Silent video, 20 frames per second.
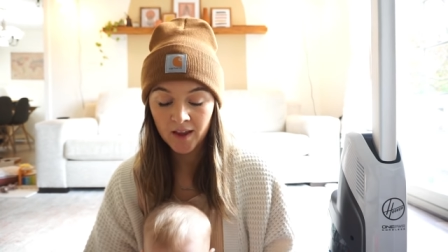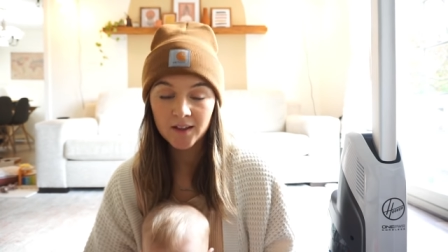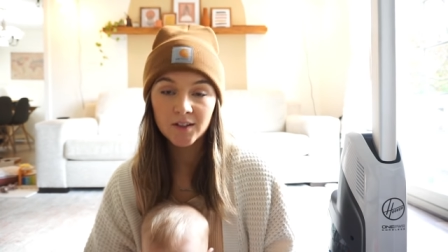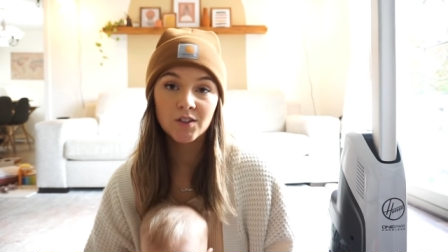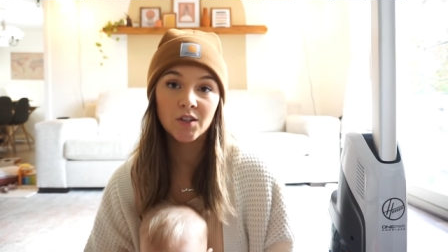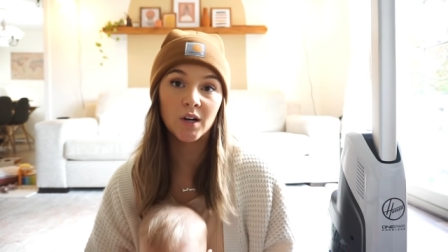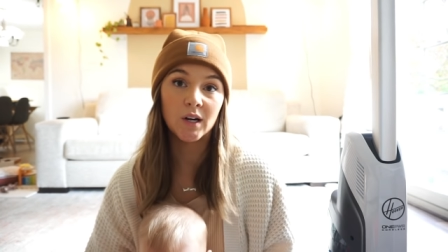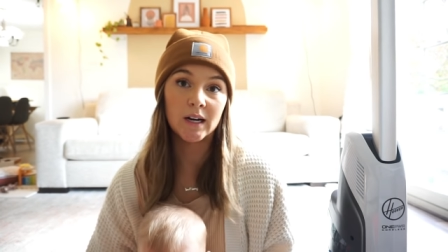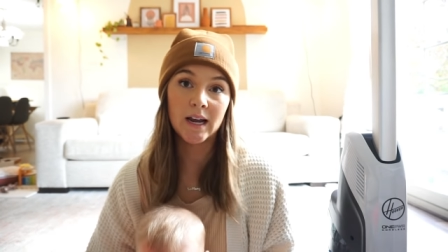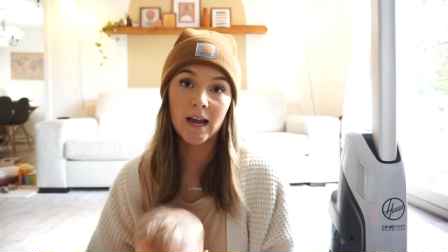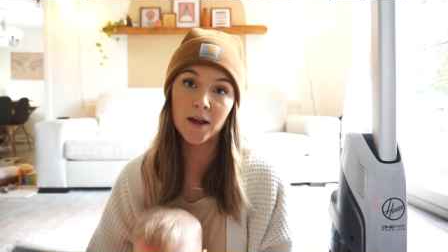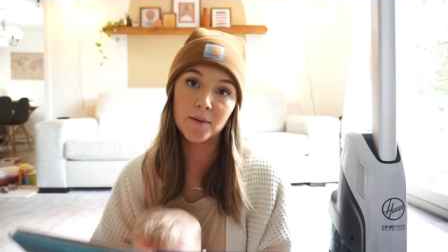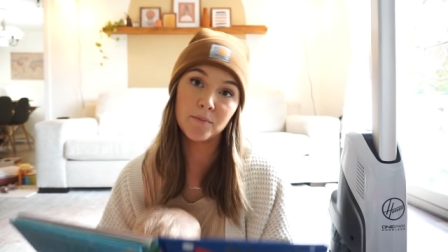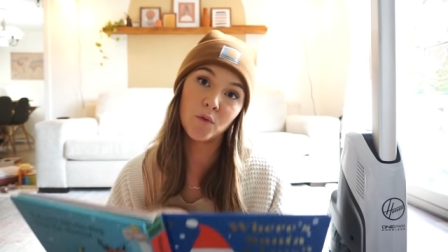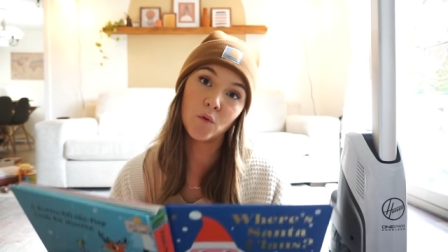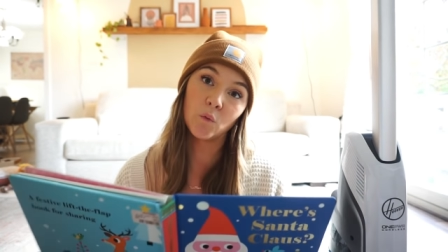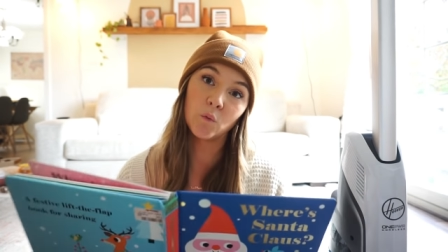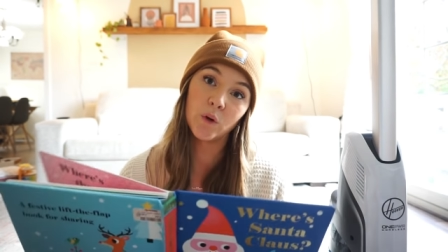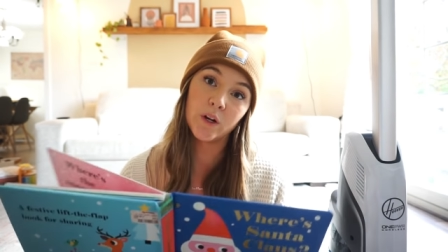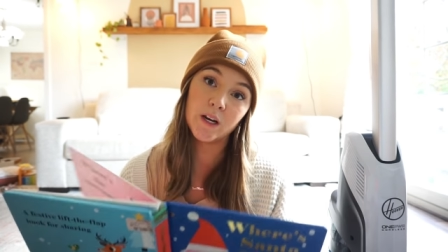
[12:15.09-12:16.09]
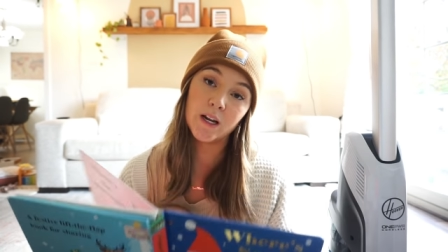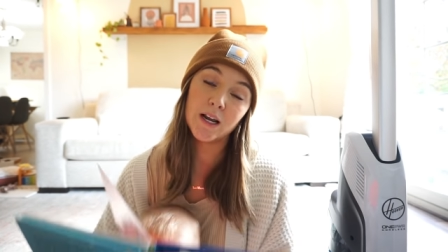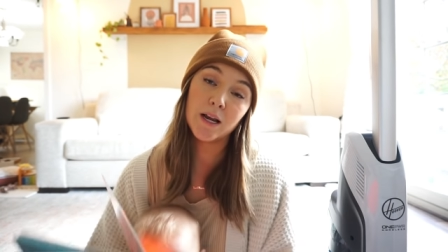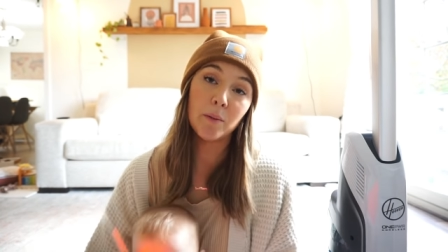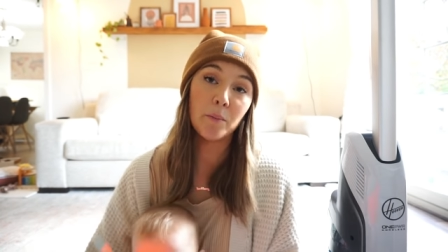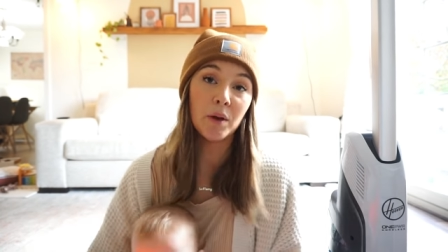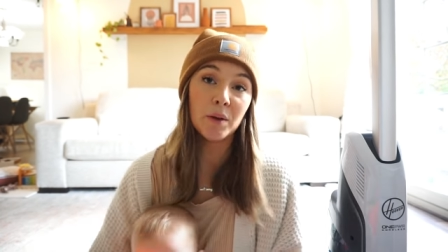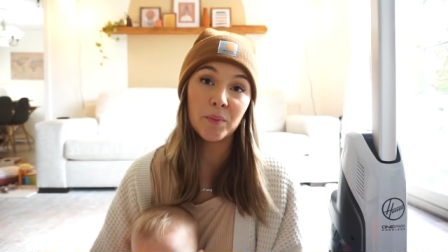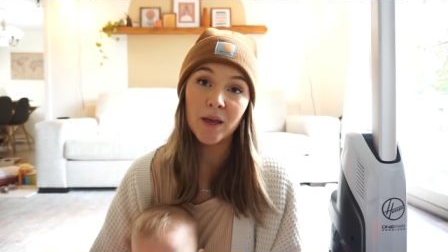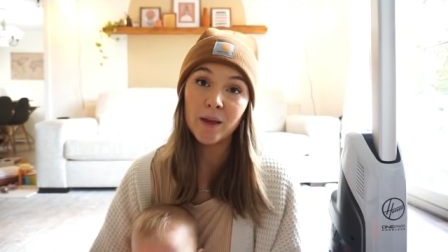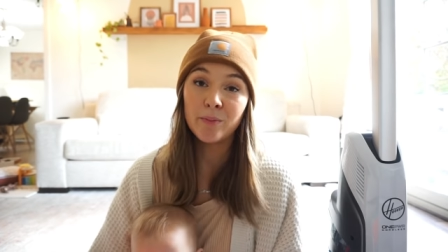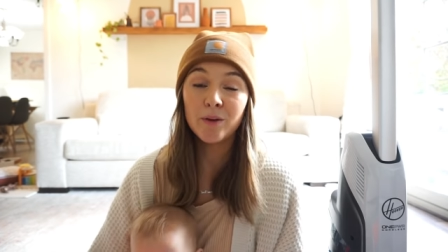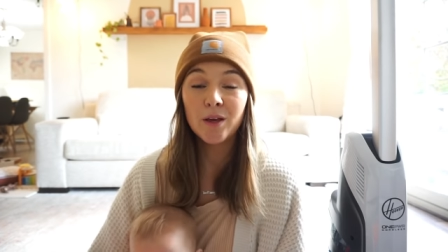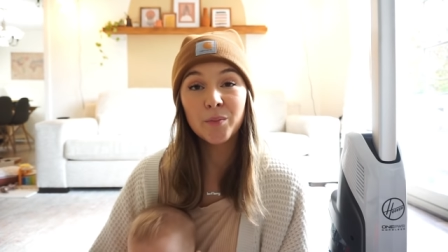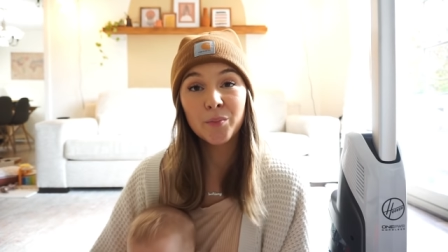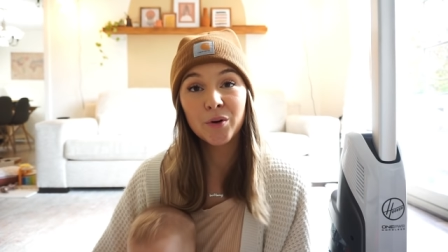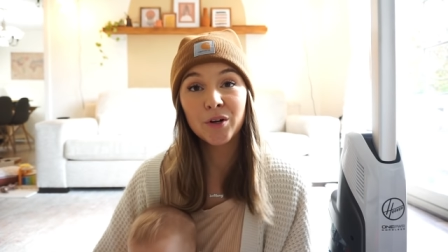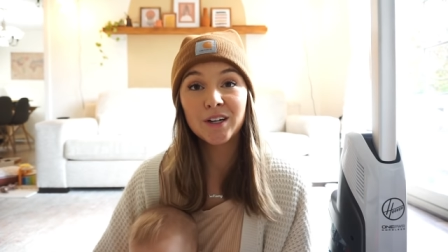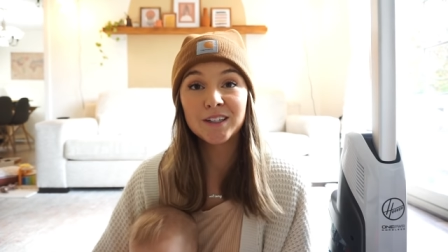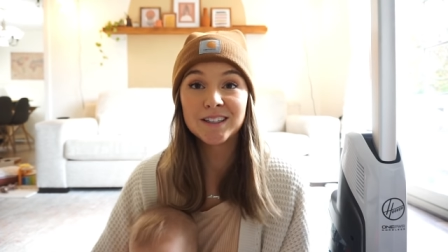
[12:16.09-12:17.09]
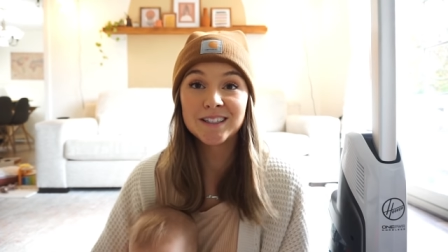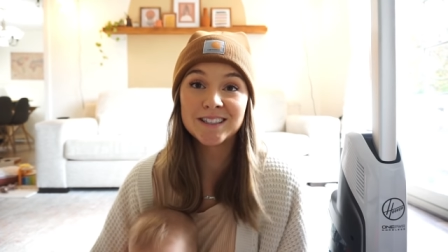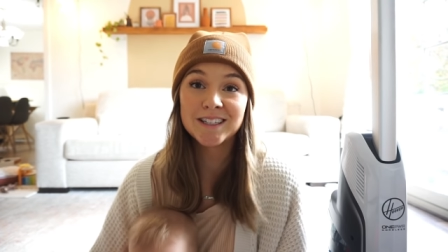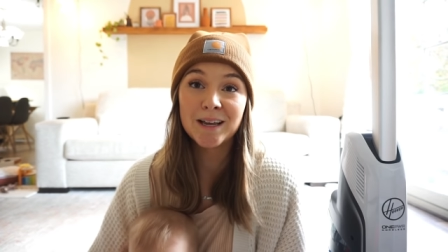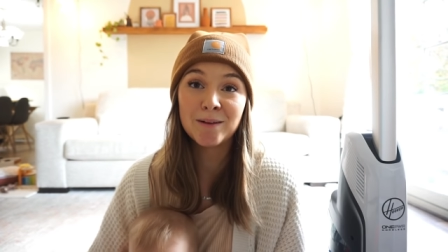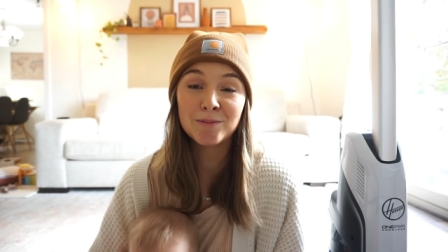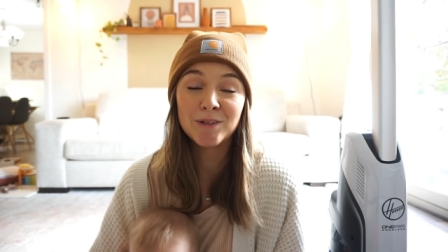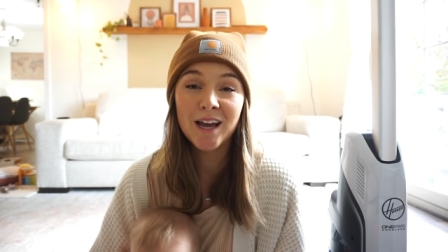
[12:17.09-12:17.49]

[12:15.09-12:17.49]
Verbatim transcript: Sorry, I'm reading my baby a book at the same